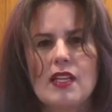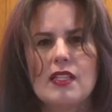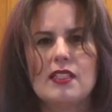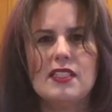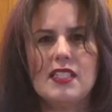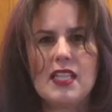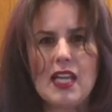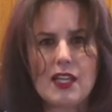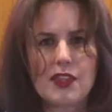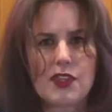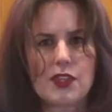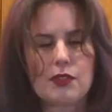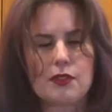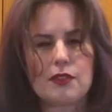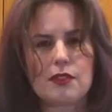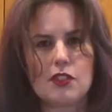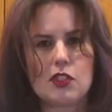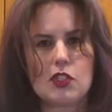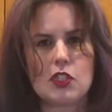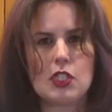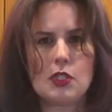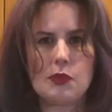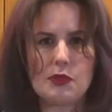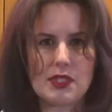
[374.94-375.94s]
death
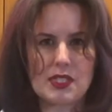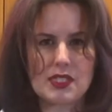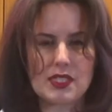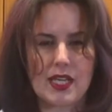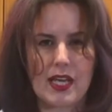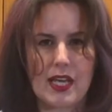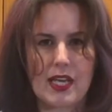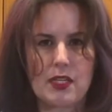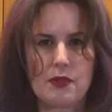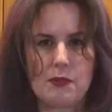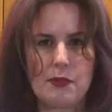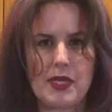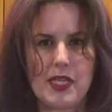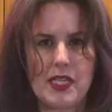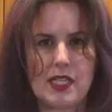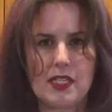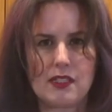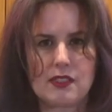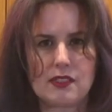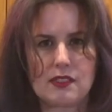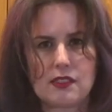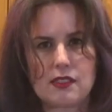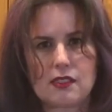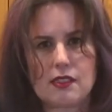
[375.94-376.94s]
suicide
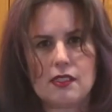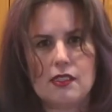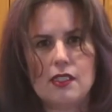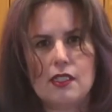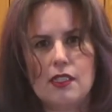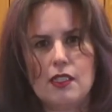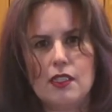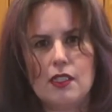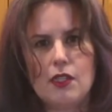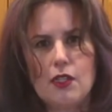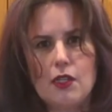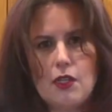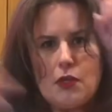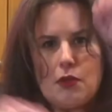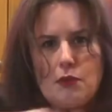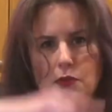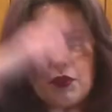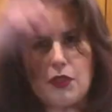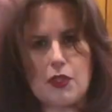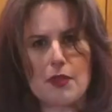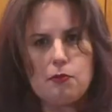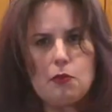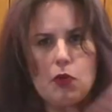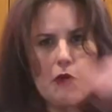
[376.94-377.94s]
wheels with
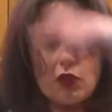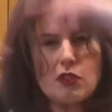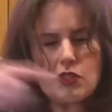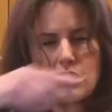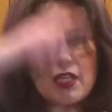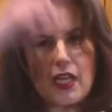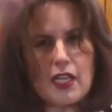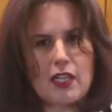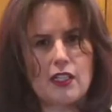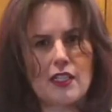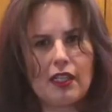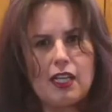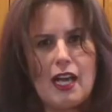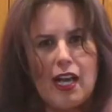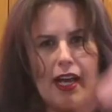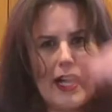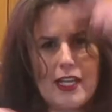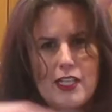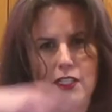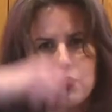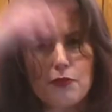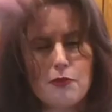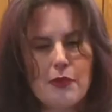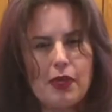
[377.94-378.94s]
the motorcycle
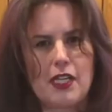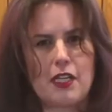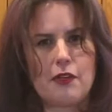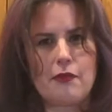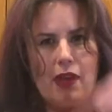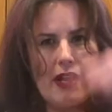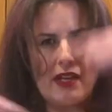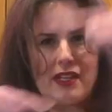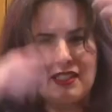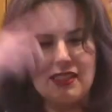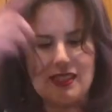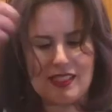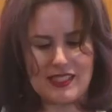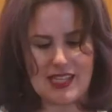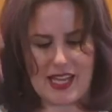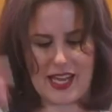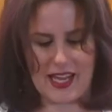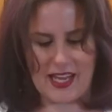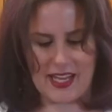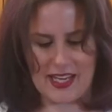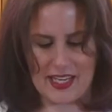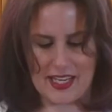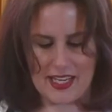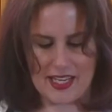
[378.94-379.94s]
guys running around
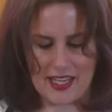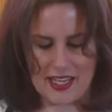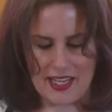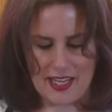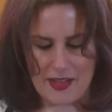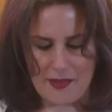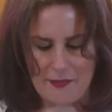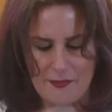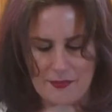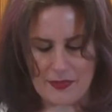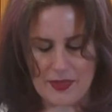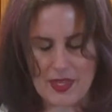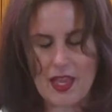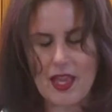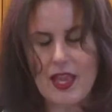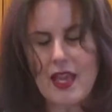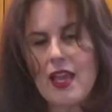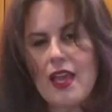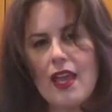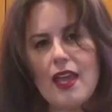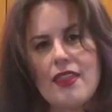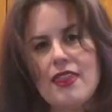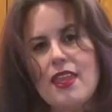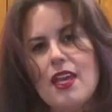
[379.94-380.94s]
inside.
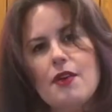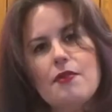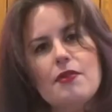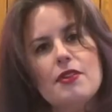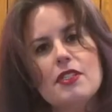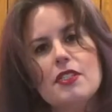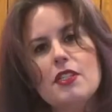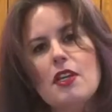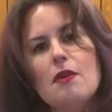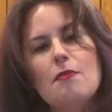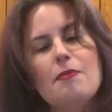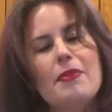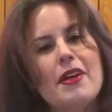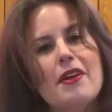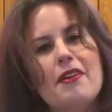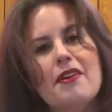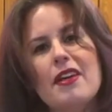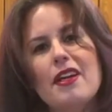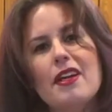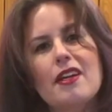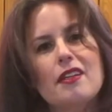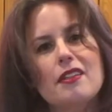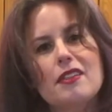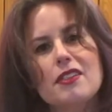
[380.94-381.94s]
And there was no
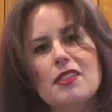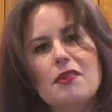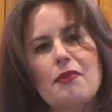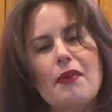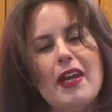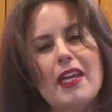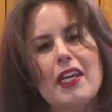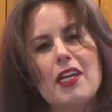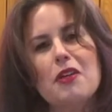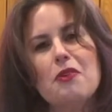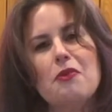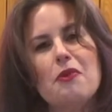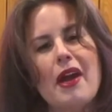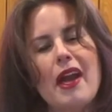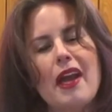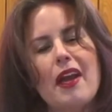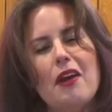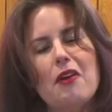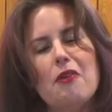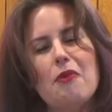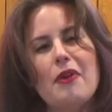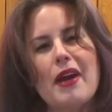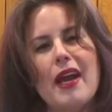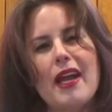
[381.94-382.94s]
barrier. So I could walk
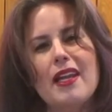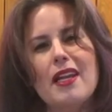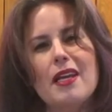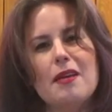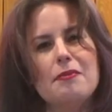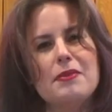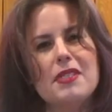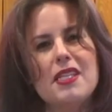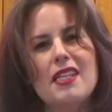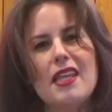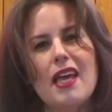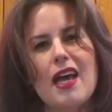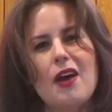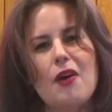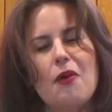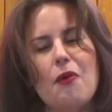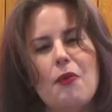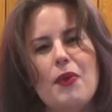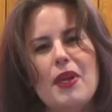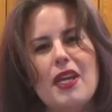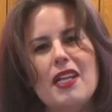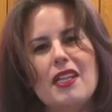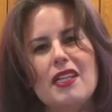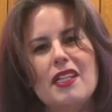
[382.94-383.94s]
right up to that
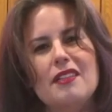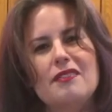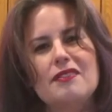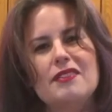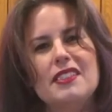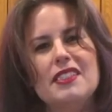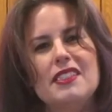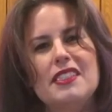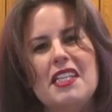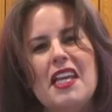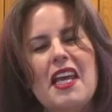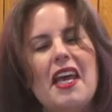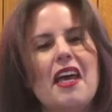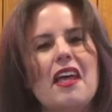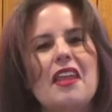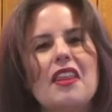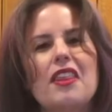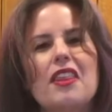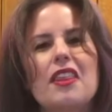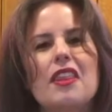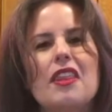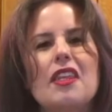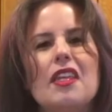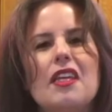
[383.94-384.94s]
wheel of
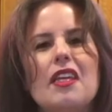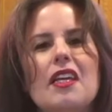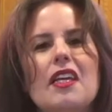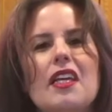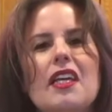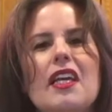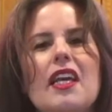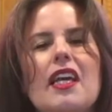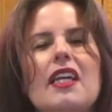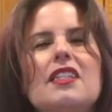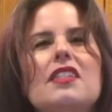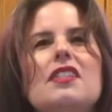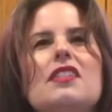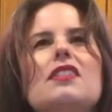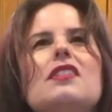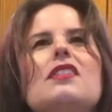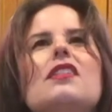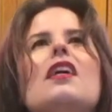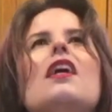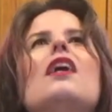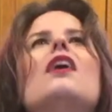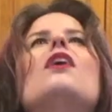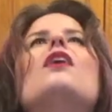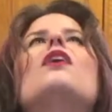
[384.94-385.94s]
death and just
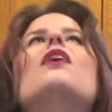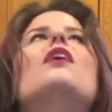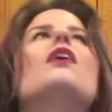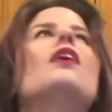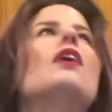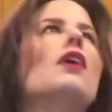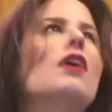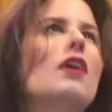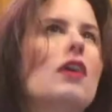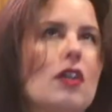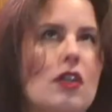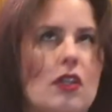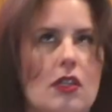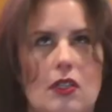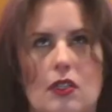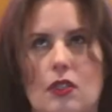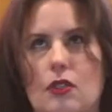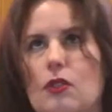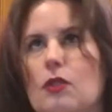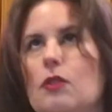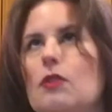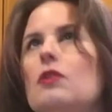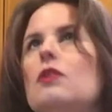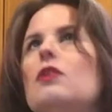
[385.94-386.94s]
go,
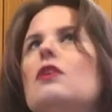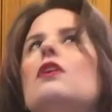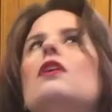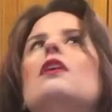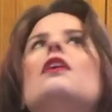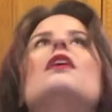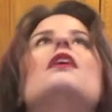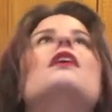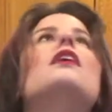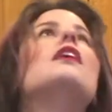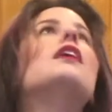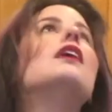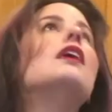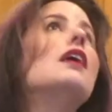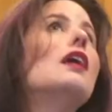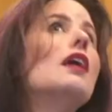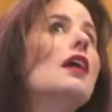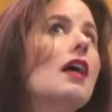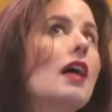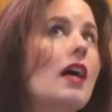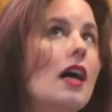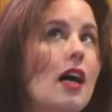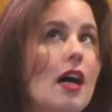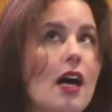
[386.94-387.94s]
cool,
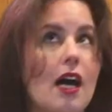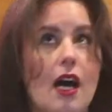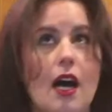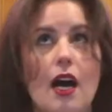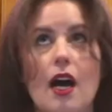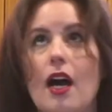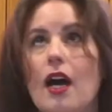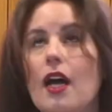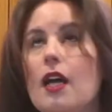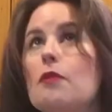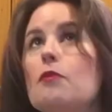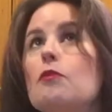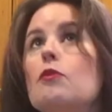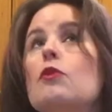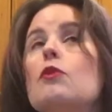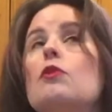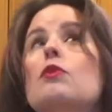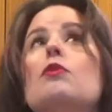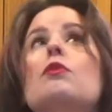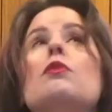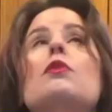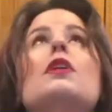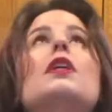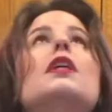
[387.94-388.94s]

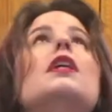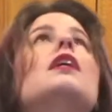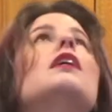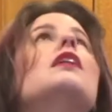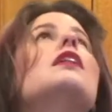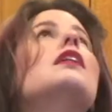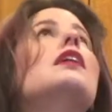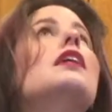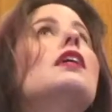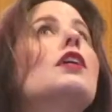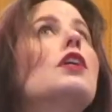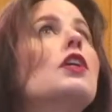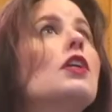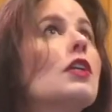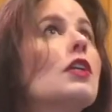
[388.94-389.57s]
I'm really